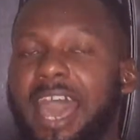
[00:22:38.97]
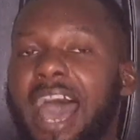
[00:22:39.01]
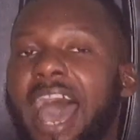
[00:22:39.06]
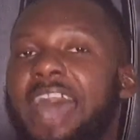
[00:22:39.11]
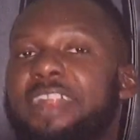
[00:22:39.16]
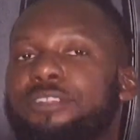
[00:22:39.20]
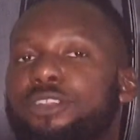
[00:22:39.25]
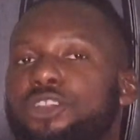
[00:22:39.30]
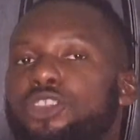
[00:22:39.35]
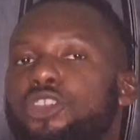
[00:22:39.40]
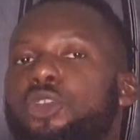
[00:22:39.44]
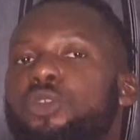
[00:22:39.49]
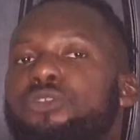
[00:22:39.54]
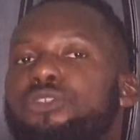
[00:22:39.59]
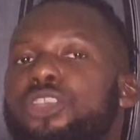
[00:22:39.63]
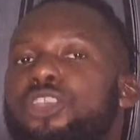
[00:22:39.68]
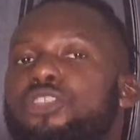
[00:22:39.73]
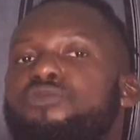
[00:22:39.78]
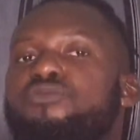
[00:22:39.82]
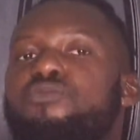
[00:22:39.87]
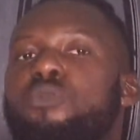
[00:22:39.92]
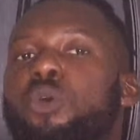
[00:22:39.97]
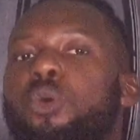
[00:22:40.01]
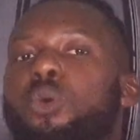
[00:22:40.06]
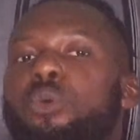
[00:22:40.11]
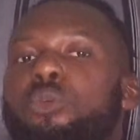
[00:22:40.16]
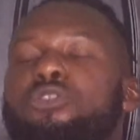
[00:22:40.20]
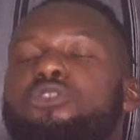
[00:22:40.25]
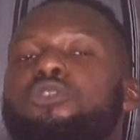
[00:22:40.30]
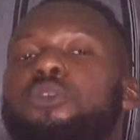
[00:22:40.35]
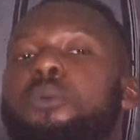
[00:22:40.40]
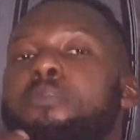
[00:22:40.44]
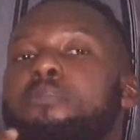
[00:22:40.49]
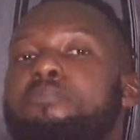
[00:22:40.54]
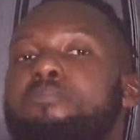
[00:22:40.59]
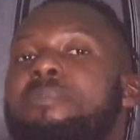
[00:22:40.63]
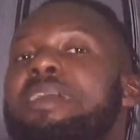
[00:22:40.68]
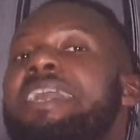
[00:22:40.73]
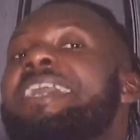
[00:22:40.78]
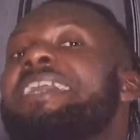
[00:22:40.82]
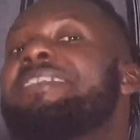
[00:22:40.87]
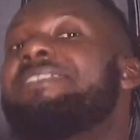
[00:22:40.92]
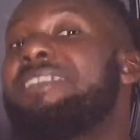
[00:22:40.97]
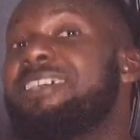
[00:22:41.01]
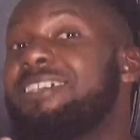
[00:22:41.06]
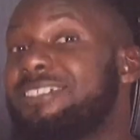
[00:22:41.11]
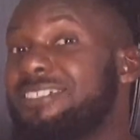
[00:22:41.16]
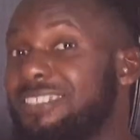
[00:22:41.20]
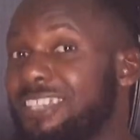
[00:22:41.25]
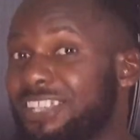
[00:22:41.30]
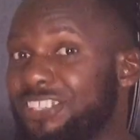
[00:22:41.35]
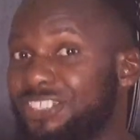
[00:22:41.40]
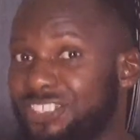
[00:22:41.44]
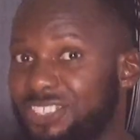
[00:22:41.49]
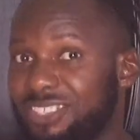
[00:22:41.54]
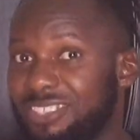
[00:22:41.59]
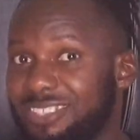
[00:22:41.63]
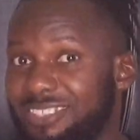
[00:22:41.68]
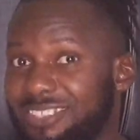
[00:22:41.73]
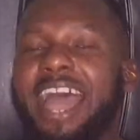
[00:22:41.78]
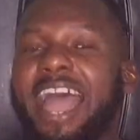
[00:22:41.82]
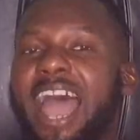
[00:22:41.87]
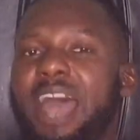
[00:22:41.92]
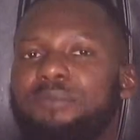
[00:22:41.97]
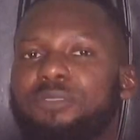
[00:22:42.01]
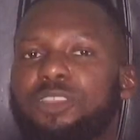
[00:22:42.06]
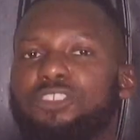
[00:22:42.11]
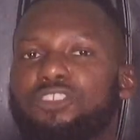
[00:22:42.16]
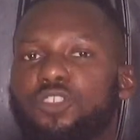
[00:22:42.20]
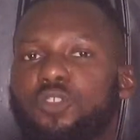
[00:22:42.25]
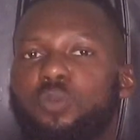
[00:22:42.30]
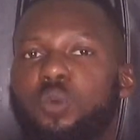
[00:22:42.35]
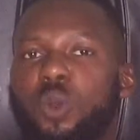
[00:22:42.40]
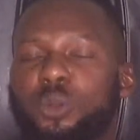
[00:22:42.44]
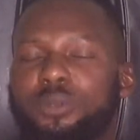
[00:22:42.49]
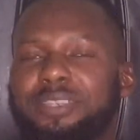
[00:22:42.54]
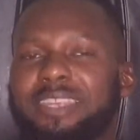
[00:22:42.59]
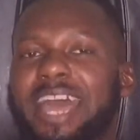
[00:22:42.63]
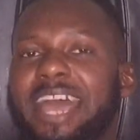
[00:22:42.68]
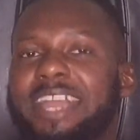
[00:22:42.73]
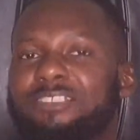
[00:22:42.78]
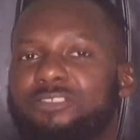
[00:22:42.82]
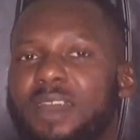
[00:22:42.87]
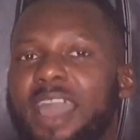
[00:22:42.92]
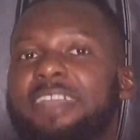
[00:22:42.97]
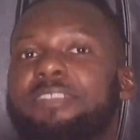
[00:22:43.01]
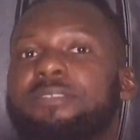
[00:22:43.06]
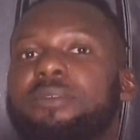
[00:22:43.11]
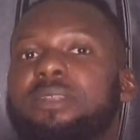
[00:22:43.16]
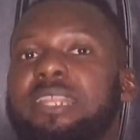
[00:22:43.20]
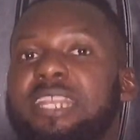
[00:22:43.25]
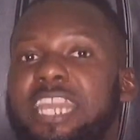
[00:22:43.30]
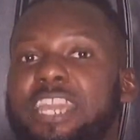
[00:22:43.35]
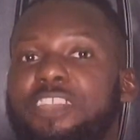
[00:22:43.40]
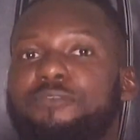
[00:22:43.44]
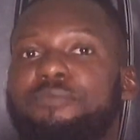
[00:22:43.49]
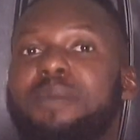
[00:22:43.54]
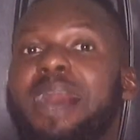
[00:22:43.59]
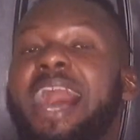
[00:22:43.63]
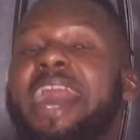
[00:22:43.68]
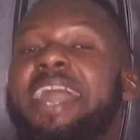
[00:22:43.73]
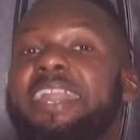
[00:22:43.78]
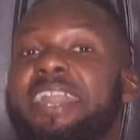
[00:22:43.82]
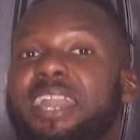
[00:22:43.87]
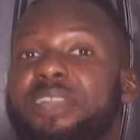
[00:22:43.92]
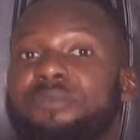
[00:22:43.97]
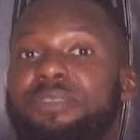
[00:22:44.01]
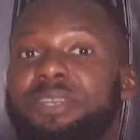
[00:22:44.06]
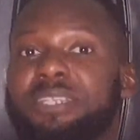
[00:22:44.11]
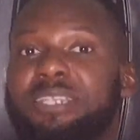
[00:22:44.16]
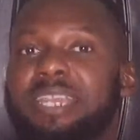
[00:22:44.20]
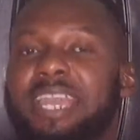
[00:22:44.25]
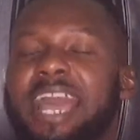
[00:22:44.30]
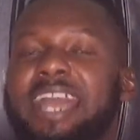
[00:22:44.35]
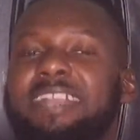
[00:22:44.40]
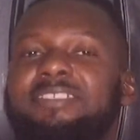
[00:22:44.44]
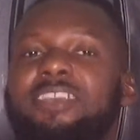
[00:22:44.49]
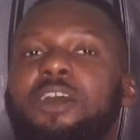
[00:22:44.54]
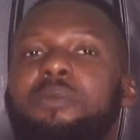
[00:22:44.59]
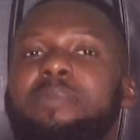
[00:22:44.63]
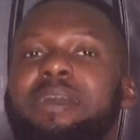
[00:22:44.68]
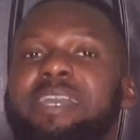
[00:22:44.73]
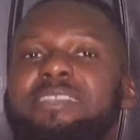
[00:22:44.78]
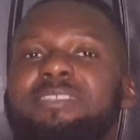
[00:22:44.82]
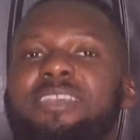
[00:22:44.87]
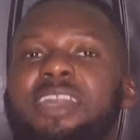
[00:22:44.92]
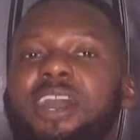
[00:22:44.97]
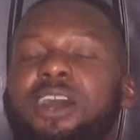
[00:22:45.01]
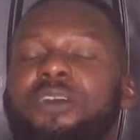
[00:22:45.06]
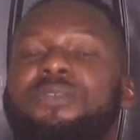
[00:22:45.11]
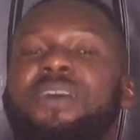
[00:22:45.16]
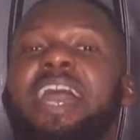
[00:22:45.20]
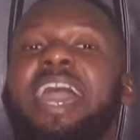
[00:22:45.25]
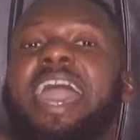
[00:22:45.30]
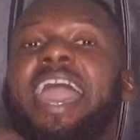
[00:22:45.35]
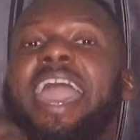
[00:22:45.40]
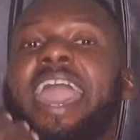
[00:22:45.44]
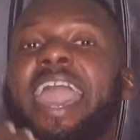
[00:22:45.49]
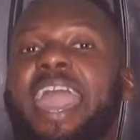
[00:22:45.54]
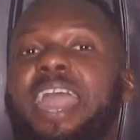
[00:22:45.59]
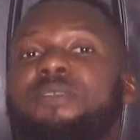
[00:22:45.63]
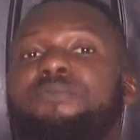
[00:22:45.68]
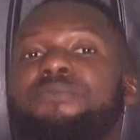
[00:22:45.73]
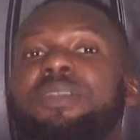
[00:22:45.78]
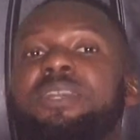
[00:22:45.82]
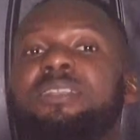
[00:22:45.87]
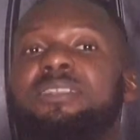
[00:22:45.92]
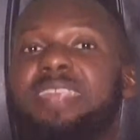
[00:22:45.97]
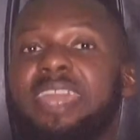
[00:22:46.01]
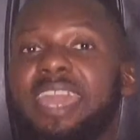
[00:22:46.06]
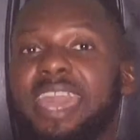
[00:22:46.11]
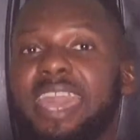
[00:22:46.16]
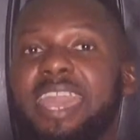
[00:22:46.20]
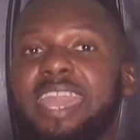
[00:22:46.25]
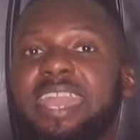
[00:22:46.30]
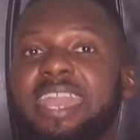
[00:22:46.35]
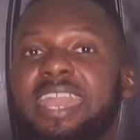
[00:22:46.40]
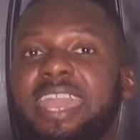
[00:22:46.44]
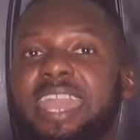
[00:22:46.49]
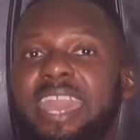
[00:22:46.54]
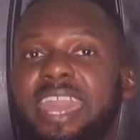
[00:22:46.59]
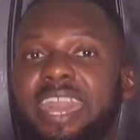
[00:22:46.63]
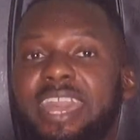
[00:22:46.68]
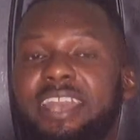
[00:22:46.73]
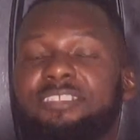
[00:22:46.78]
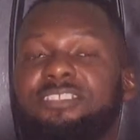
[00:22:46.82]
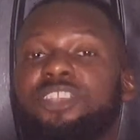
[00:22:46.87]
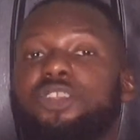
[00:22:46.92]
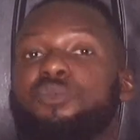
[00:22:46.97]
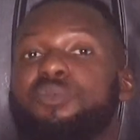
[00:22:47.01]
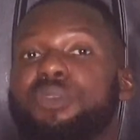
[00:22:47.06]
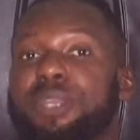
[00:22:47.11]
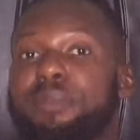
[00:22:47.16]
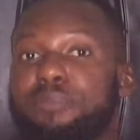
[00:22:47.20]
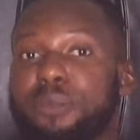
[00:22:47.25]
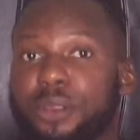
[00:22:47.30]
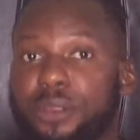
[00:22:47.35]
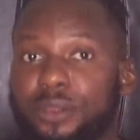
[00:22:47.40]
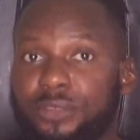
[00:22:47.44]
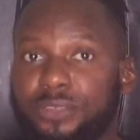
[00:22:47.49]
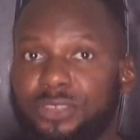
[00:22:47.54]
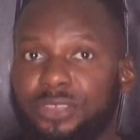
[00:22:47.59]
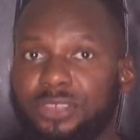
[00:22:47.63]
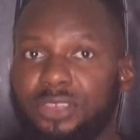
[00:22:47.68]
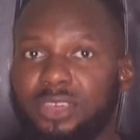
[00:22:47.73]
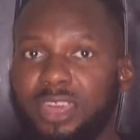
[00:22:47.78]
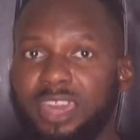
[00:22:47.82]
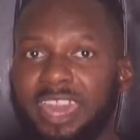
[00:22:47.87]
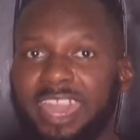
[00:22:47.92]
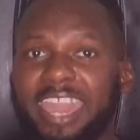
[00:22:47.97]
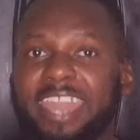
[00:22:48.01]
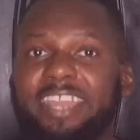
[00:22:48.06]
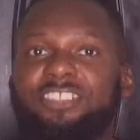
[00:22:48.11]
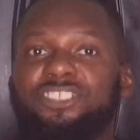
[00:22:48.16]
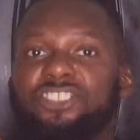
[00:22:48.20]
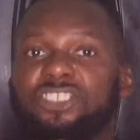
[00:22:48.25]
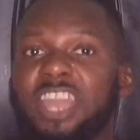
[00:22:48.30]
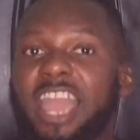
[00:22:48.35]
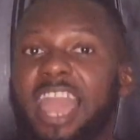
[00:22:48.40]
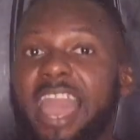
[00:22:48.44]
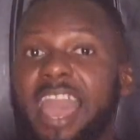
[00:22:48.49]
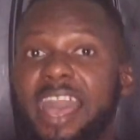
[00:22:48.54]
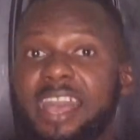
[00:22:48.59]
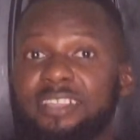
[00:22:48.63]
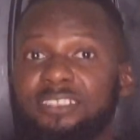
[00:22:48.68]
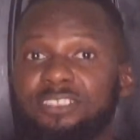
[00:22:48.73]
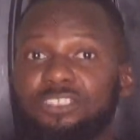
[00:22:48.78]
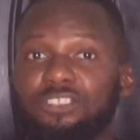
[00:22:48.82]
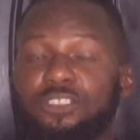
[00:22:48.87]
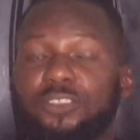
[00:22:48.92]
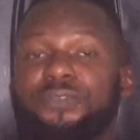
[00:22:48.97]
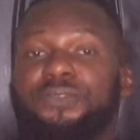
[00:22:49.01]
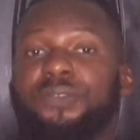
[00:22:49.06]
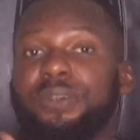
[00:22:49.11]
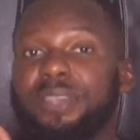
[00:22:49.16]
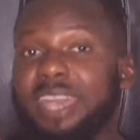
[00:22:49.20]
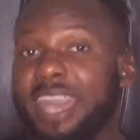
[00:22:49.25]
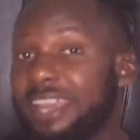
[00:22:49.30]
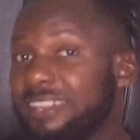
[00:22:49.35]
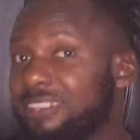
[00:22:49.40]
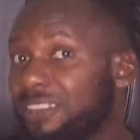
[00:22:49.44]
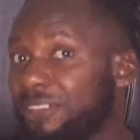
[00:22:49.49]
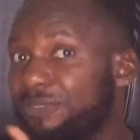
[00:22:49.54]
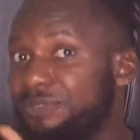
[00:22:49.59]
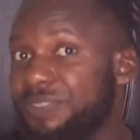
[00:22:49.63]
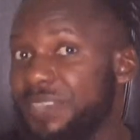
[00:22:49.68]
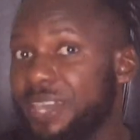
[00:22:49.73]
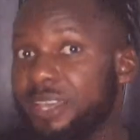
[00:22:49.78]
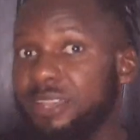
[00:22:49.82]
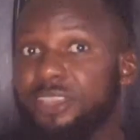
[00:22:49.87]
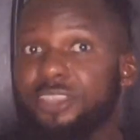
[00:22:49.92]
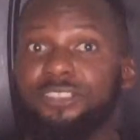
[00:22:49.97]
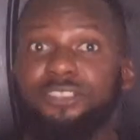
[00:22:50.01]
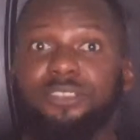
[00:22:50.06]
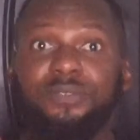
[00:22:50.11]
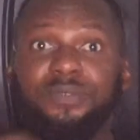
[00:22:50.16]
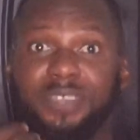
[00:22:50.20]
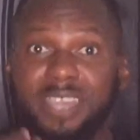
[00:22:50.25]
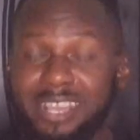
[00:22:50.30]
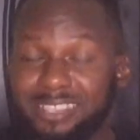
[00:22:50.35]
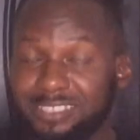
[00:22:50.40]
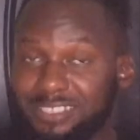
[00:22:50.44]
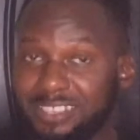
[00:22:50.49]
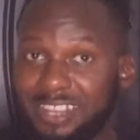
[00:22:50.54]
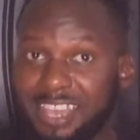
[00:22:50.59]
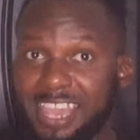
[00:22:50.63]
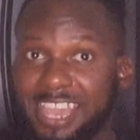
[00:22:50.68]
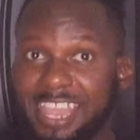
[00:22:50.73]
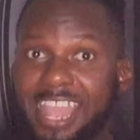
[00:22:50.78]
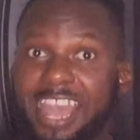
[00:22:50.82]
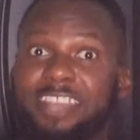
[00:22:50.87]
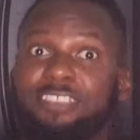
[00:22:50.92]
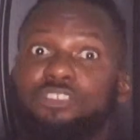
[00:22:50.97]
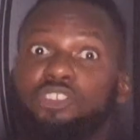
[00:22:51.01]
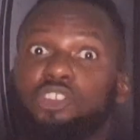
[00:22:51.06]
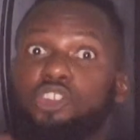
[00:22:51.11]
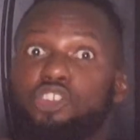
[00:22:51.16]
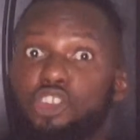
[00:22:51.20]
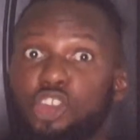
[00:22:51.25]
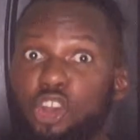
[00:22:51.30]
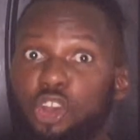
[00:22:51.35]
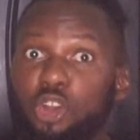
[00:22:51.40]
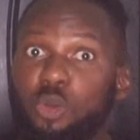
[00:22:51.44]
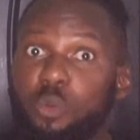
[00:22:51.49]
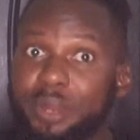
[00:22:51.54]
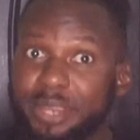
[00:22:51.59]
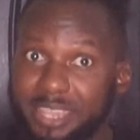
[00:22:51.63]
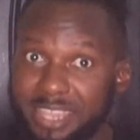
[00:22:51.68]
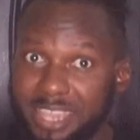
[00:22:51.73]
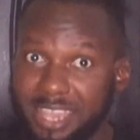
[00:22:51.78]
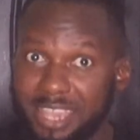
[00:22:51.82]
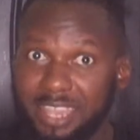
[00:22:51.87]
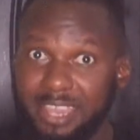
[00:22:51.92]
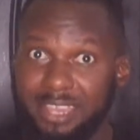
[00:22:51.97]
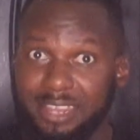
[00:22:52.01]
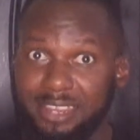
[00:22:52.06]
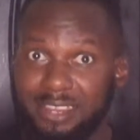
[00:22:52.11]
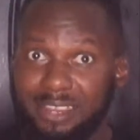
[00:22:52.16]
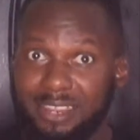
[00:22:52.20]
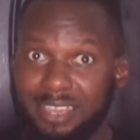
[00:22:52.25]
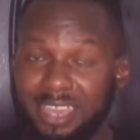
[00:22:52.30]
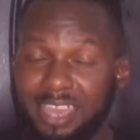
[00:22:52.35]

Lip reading: and you use these rules to make decisions. I have this quote that I try to live by every day. I tell myself, every day is a rebirth, a chance to forget the failures of yesterday and to go again.